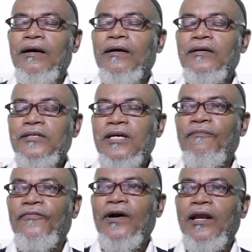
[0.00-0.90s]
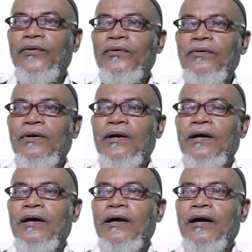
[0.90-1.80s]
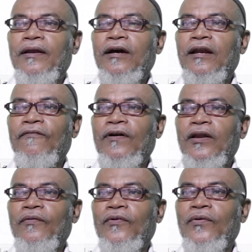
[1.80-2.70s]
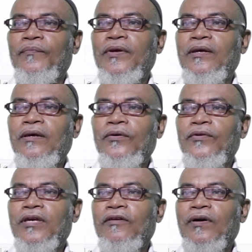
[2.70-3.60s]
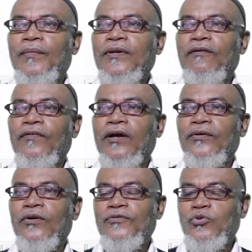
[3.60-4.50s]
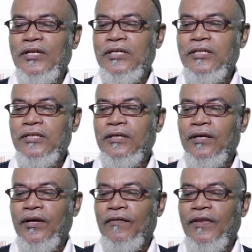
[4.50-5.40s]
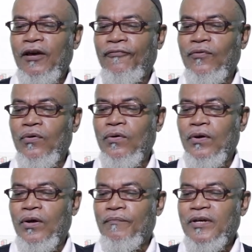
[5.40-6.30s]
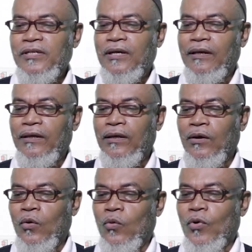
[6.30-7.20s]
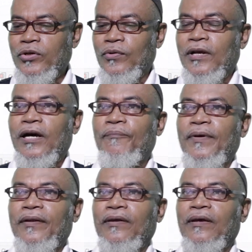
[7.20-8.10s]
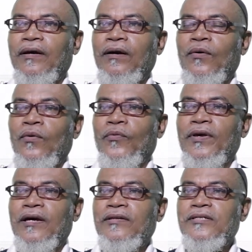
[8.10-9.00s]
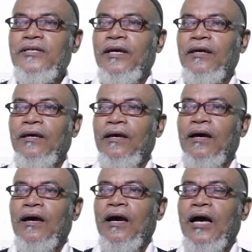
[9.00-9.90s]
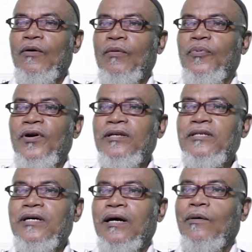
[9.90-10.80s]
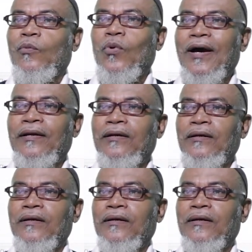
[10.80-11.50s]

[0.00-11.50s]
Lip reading: some value, and a variable b, we give up a value of 20. Therefore, basically, what will happen here, we can say our pointer 1